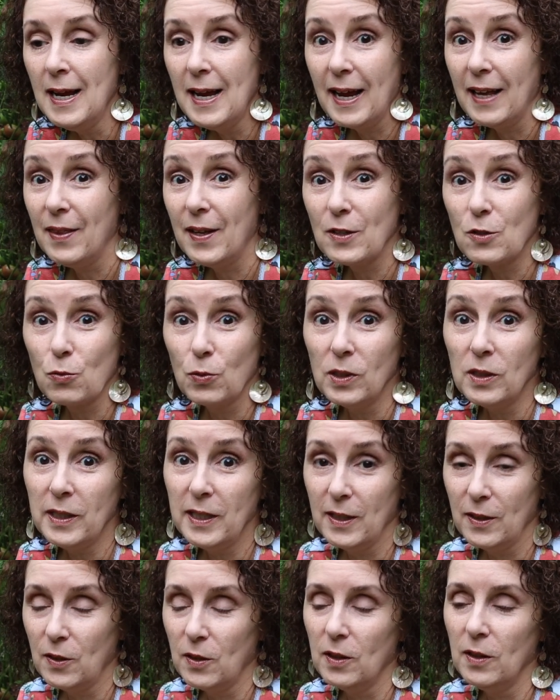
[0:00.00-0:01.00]
And that's really
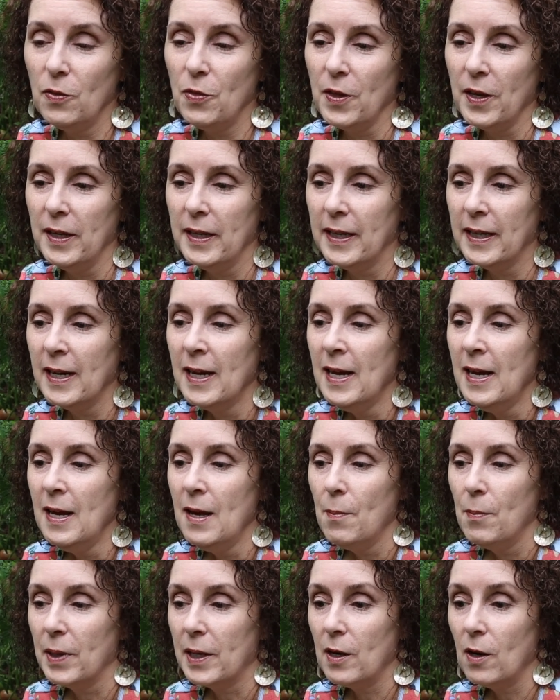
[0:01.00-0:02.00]
a good thing,
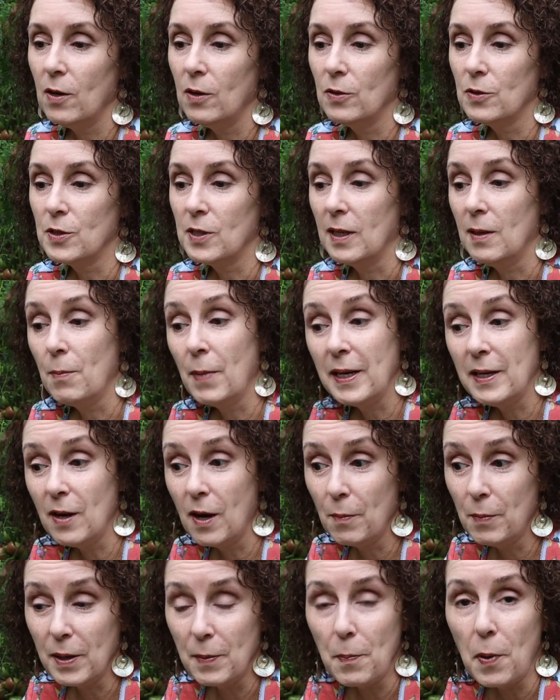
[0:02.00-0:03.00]
because it may
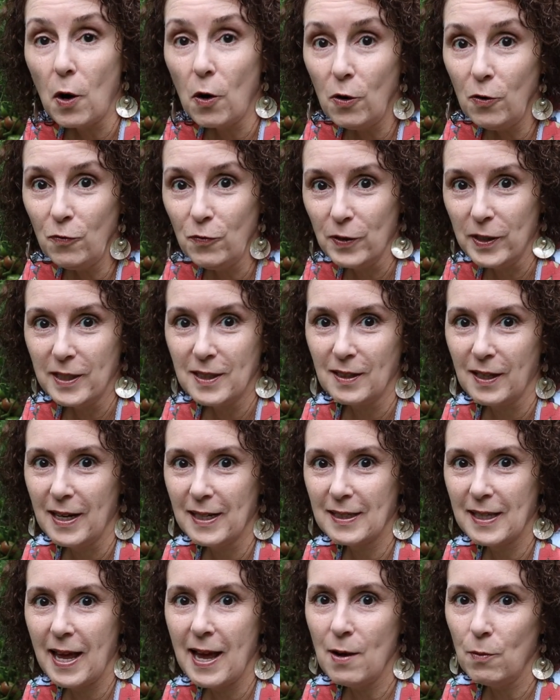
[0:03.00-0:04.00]
not be perfect like
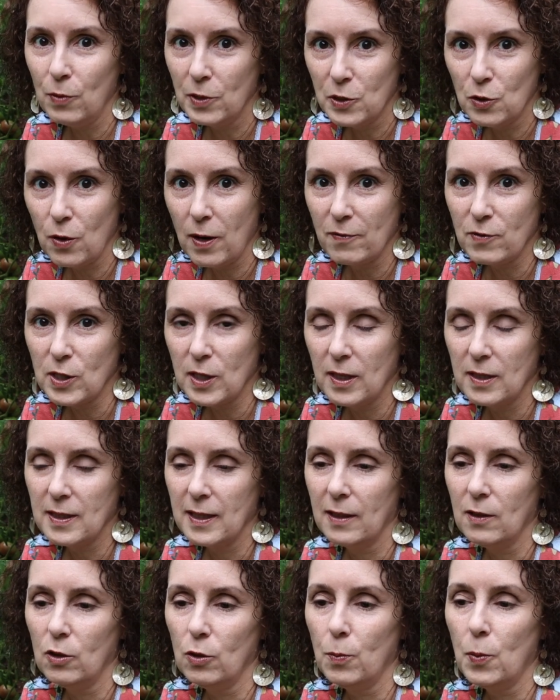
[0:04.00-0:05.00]
that one. You'll have to cut
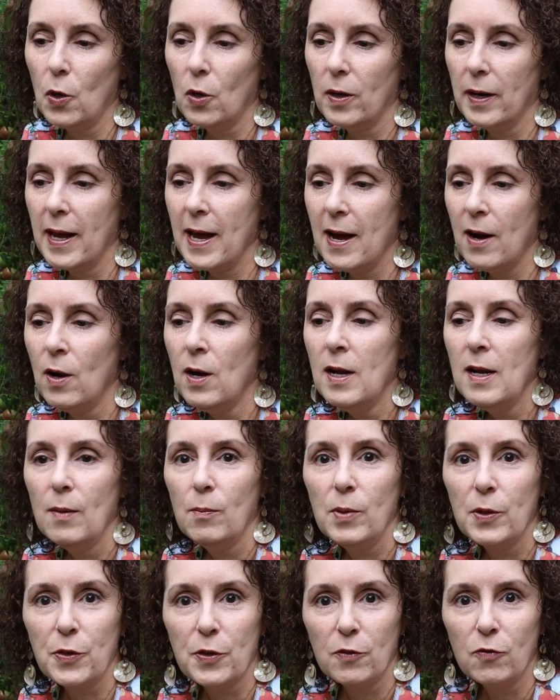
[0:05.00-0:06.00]
that little part out.
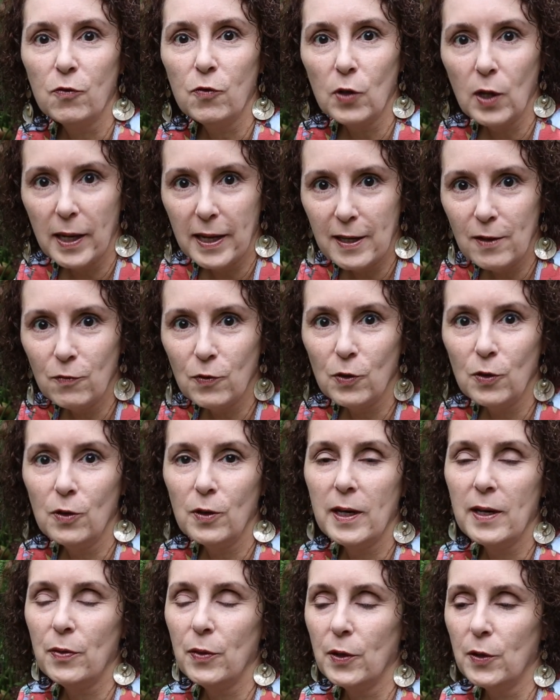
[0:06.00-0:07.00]
But the flavor
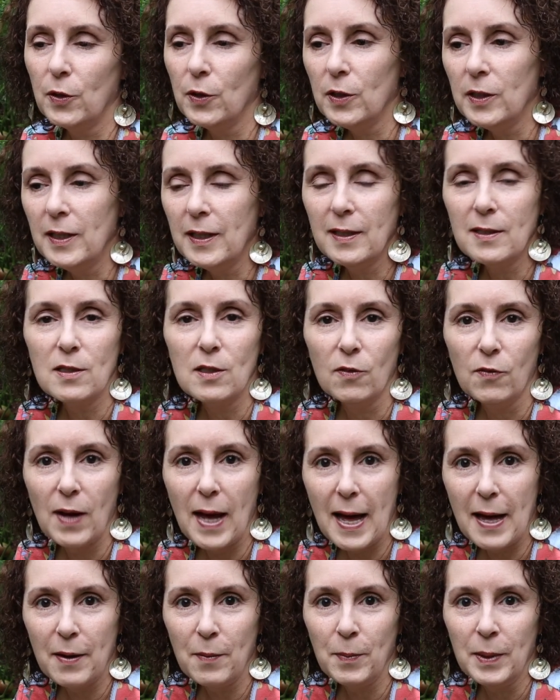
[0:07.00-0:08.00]
and the goodness, the
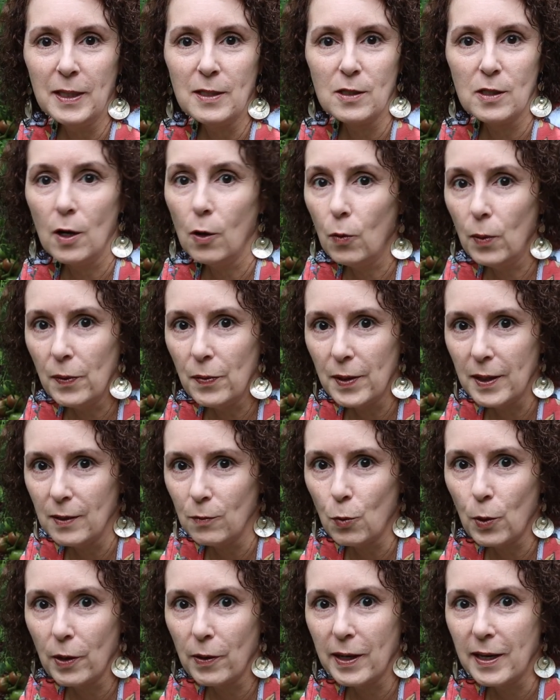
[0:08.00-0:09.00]
vitamins, knowing
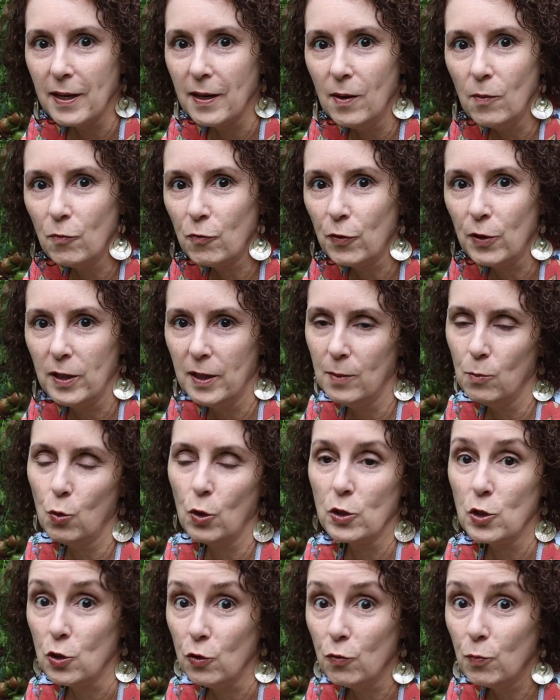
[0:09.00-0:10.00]
that where it come from,
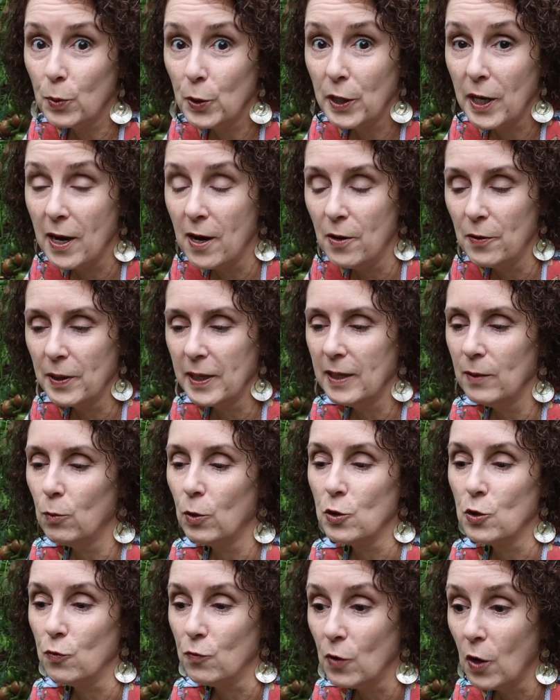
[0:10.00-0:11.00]
what you've put on it,
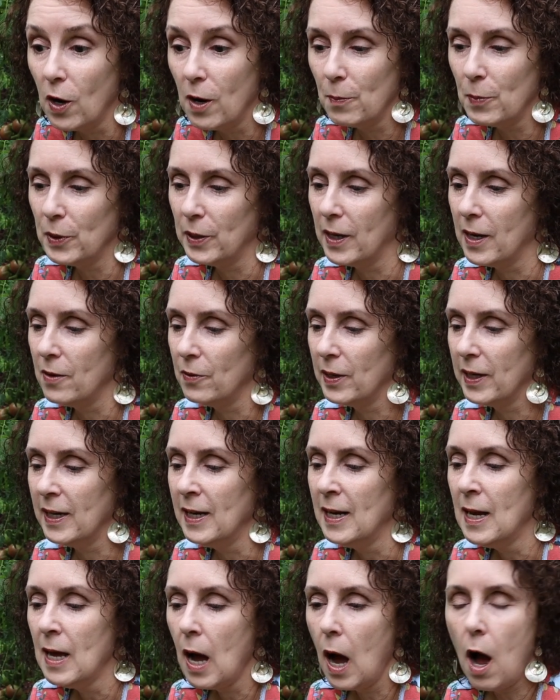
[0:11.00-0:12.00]
what you've not put on it,
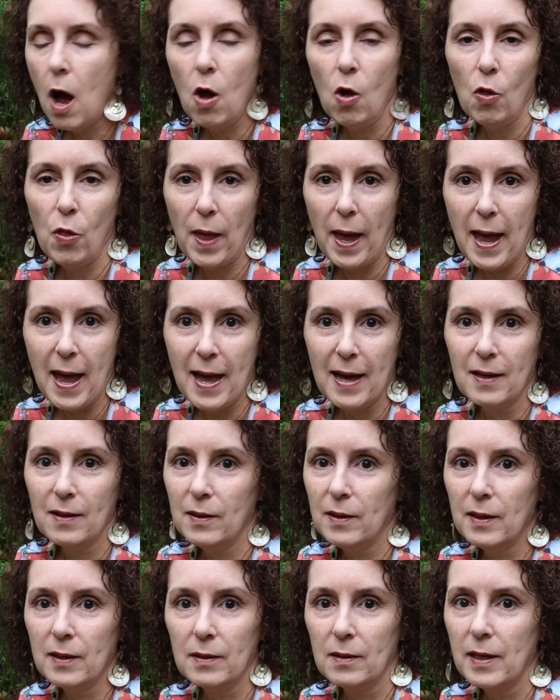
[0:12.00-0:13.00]
all that
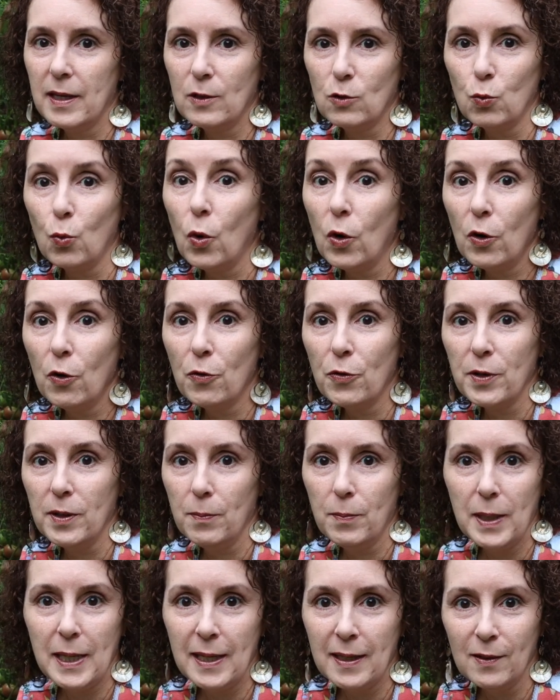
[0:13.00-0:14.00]
is worth it
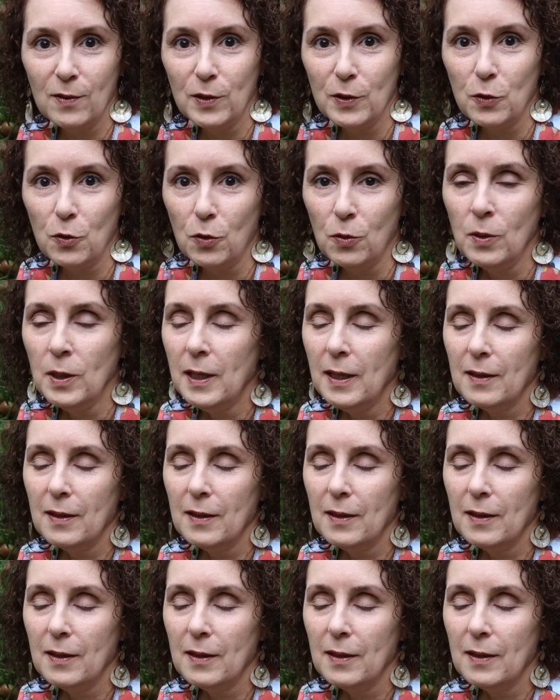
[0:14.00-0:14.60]
being a little